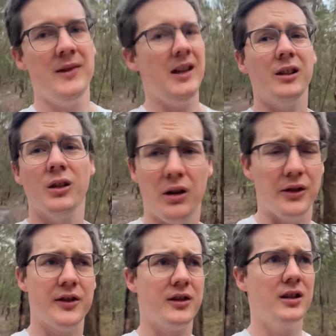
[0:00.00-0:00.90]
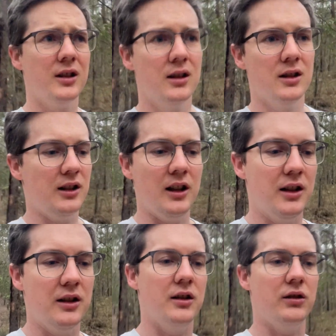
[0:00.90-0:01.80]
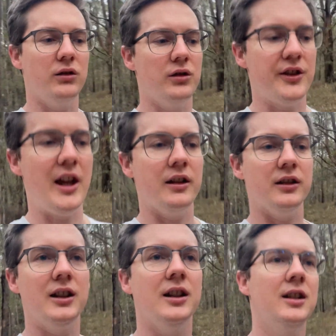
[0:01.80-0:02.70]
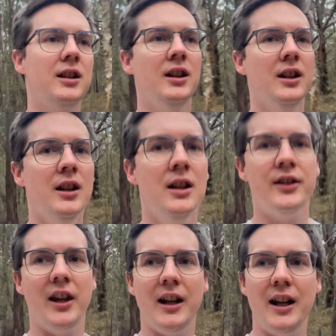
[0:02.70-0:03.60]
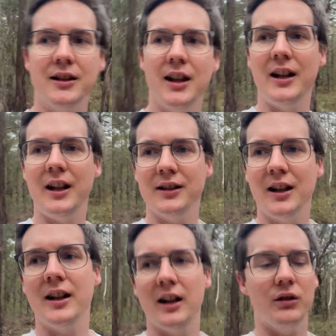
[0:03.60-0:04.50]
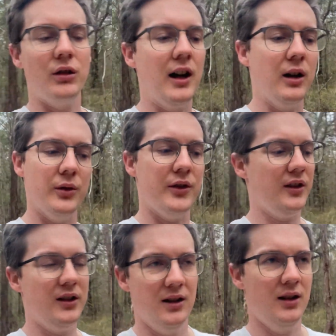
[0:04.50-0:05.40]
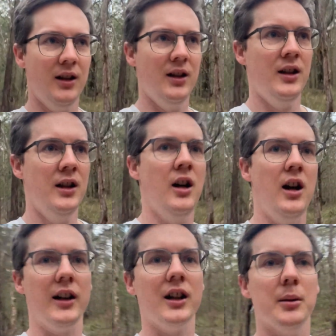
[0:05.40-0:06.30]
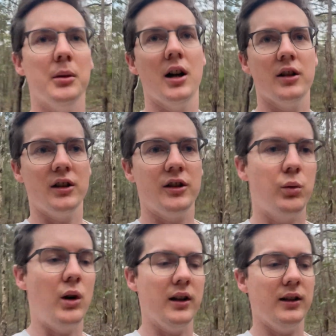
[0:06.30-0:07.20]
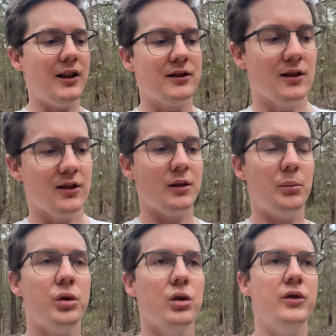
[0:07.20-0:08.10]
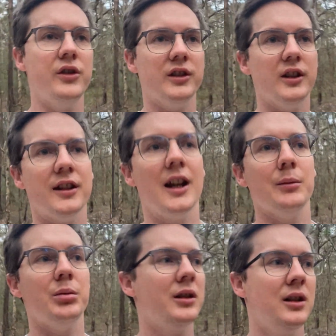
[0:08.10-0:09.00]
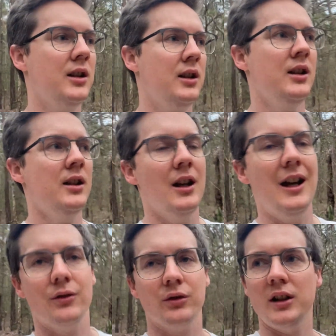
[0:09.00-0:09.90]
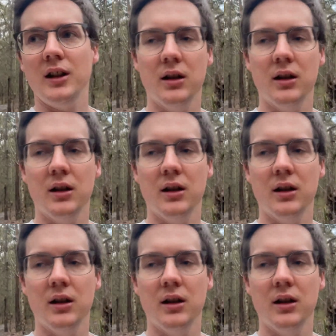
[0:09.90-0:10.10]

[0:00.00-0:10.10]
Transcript: it lost. Resounding 10-8, 10-8, 10-8 rounds. High carbohydrates won. That's just, the proof is in the tape. Every